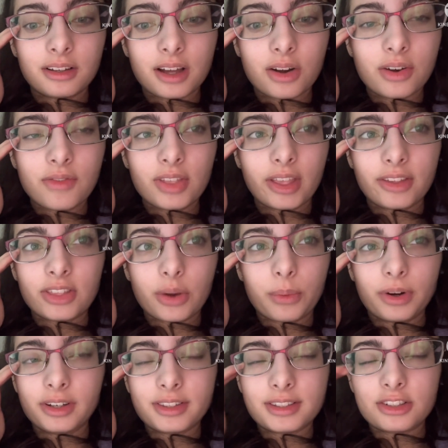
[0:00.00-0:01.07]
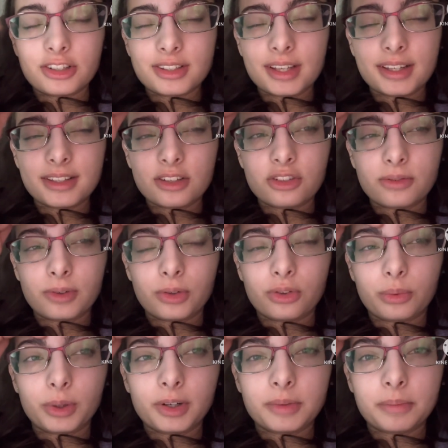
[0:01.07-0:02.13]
I don't even like that word. It's just like such a filter word.